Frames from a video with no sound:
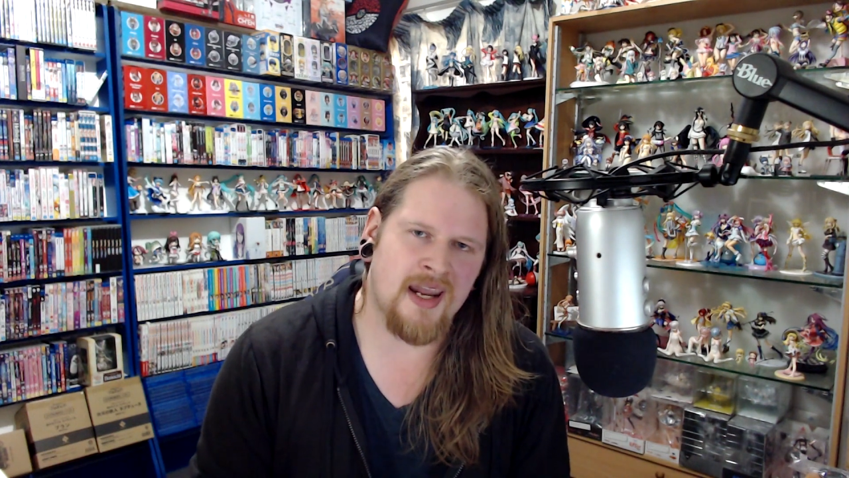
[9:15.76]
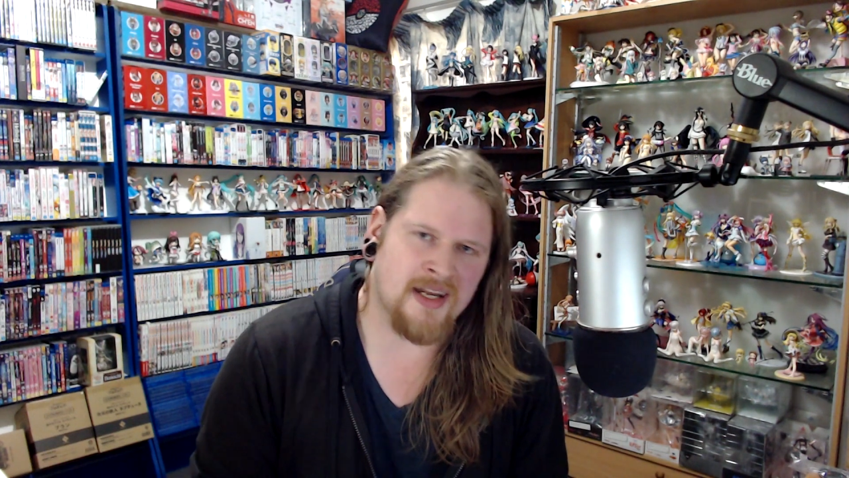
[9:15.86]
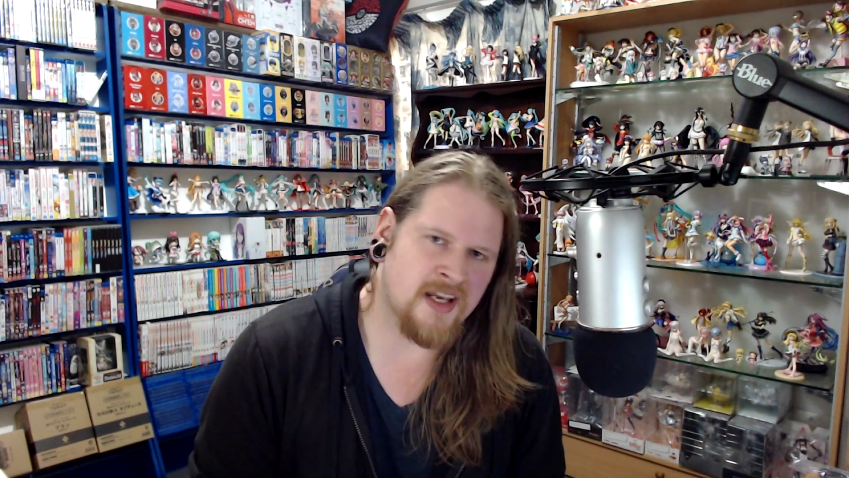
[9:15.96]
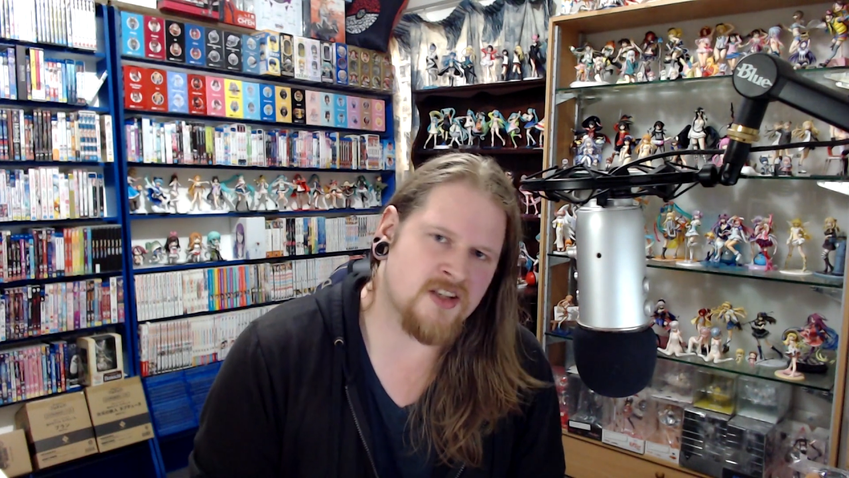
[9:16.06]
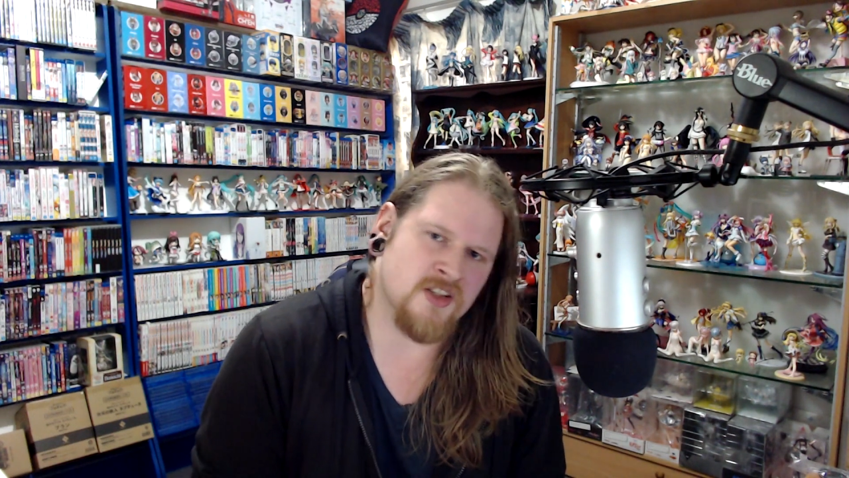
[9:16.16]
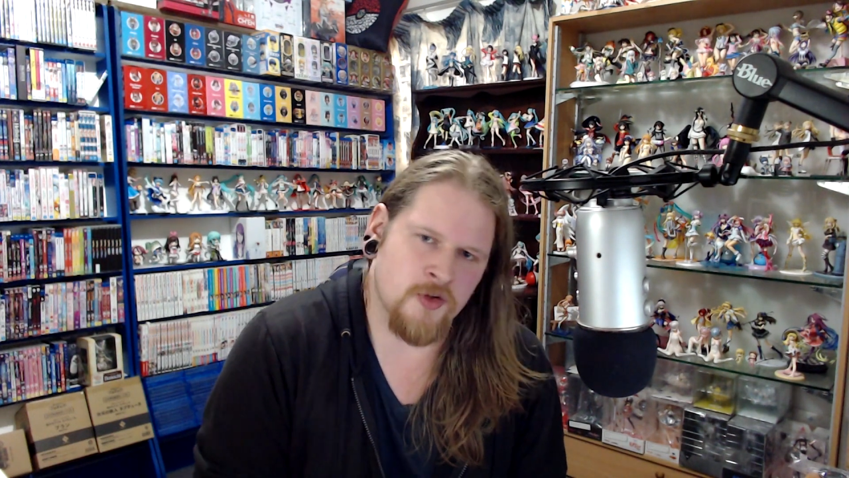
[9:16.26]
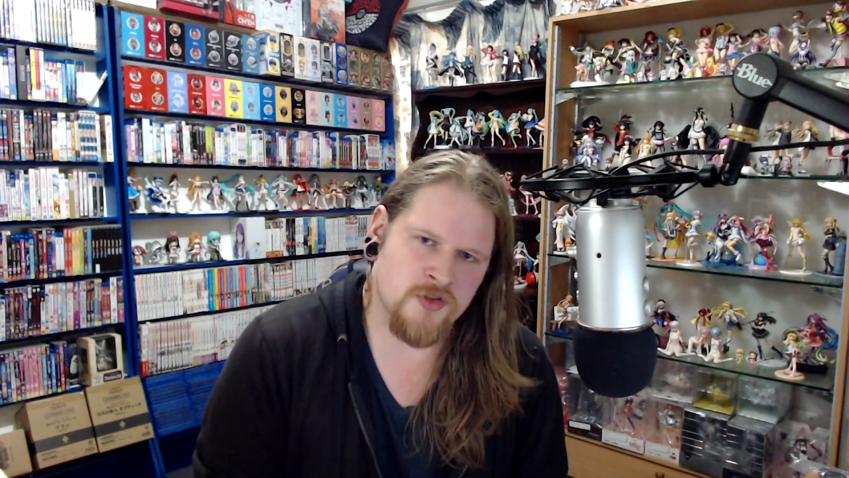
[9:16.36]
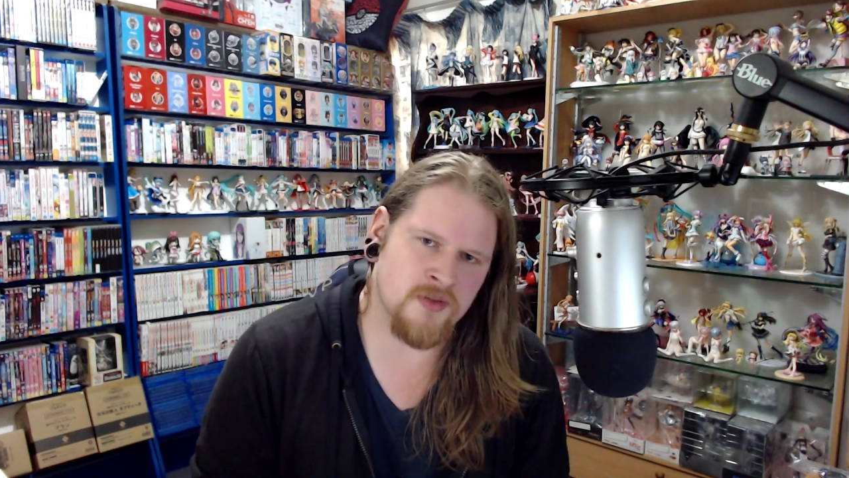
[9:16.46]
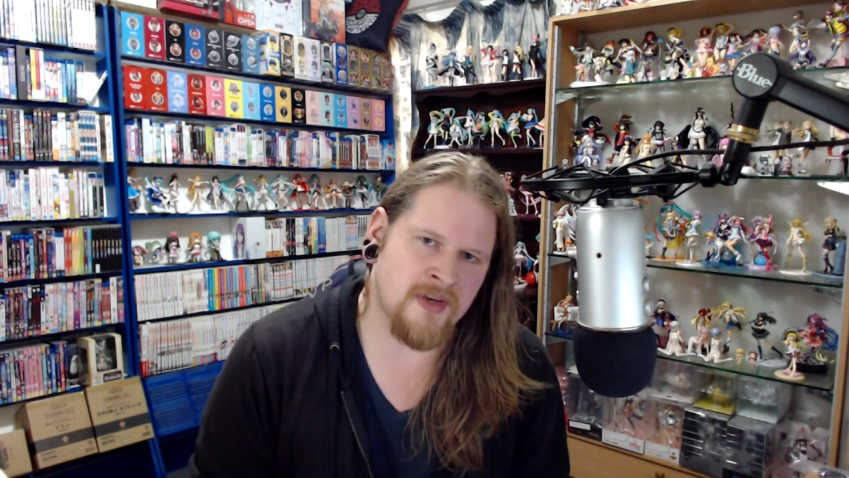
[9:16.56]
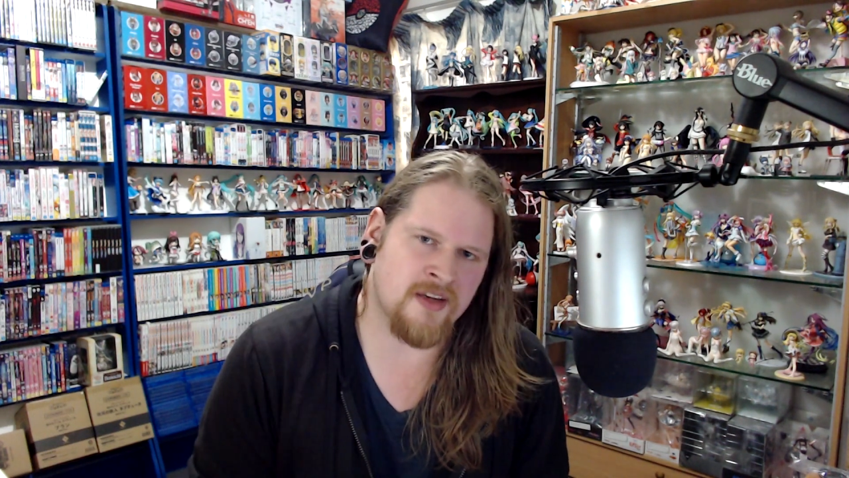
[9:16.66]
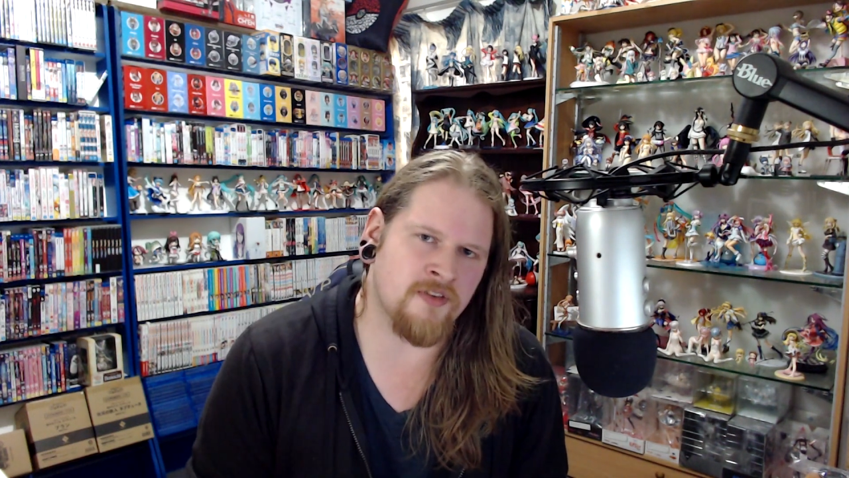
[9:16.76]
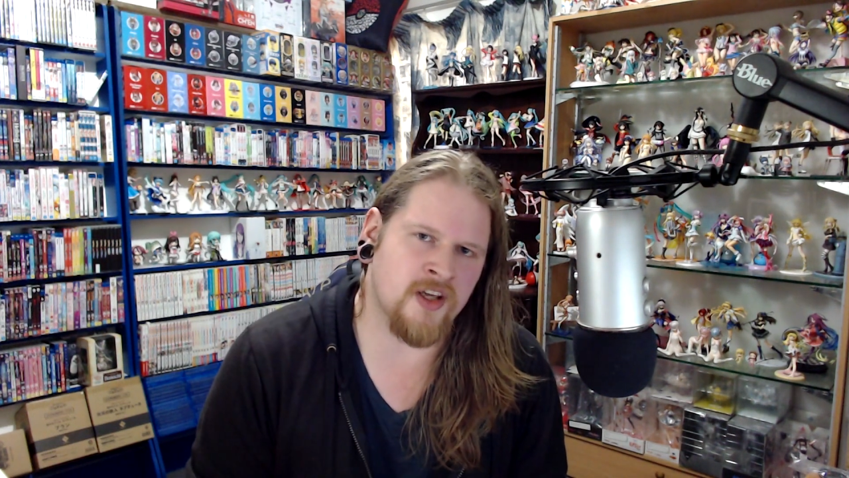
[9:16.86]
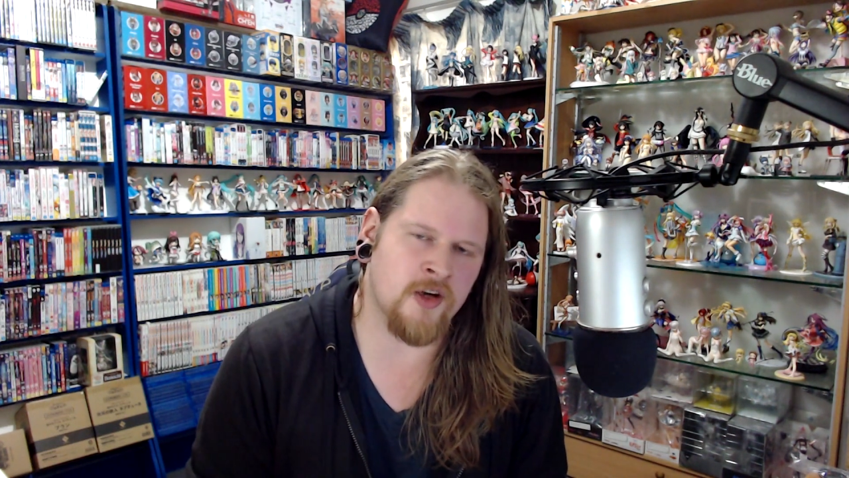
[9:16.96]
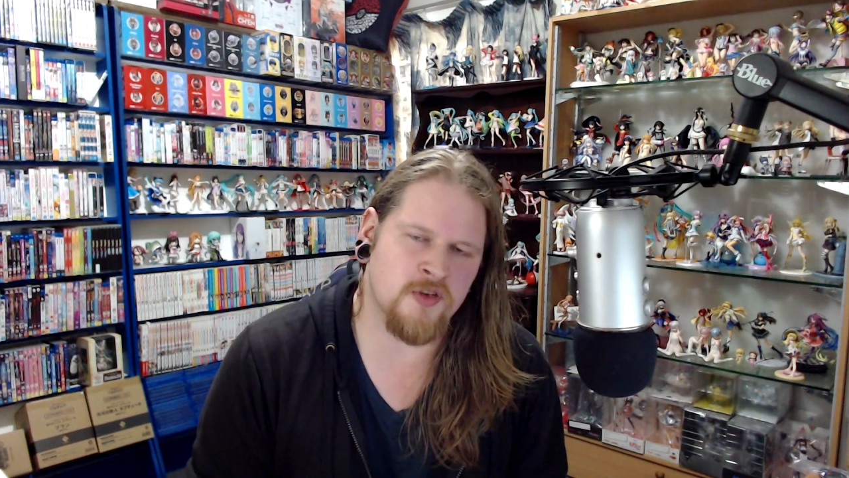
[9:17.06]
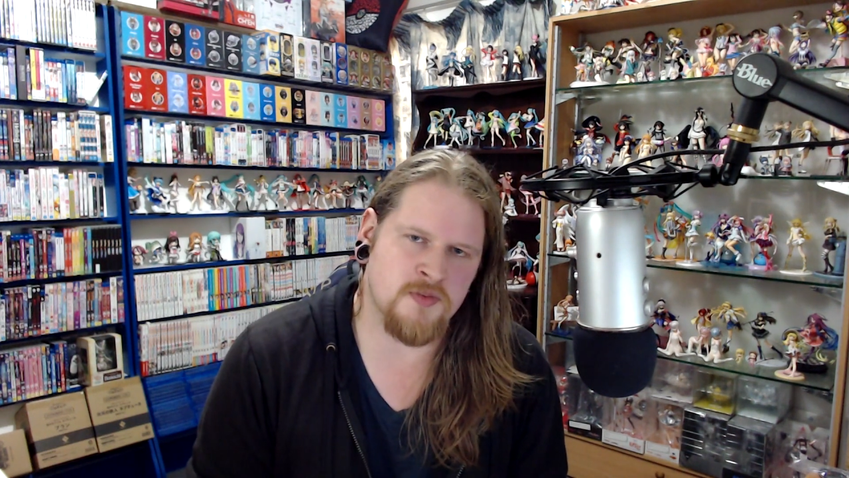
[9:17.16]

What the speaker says: any excuse to make a video